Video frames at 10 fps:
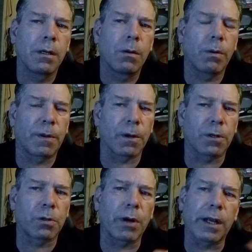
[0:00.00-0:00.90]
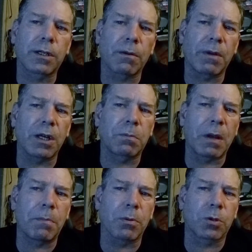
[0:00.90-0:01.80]
with their tricks of these
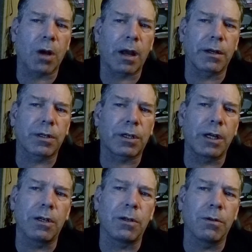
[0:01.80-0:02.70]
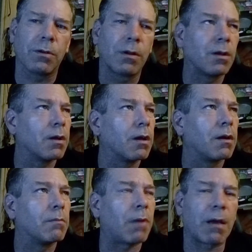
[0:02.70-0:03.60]
people trying to steal
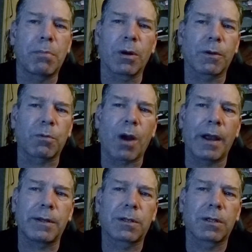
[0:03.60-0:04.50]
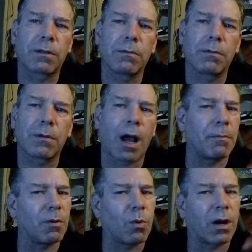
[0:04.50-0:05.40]
my birthrights.
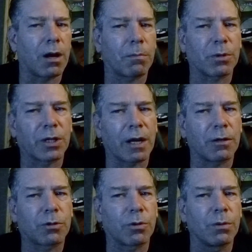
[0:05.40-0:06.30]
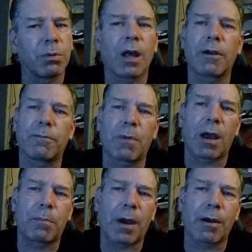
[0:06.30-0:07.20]
I'm the 100% true blood of
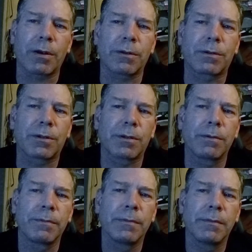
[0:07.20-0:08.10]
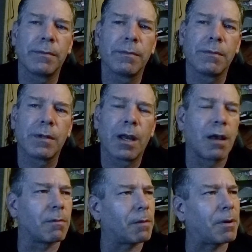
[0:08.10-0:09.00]
parents.
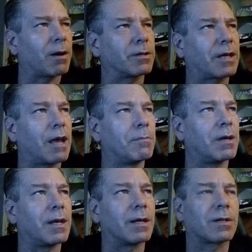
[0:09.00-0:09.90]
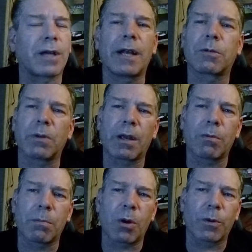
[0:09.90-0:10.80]
And my parents gave me the estates when they
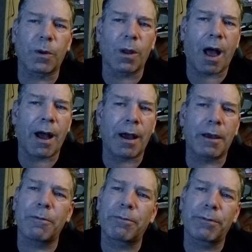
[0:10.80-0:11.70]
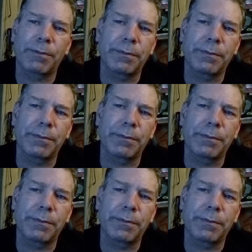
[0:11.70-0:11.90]
were both alive.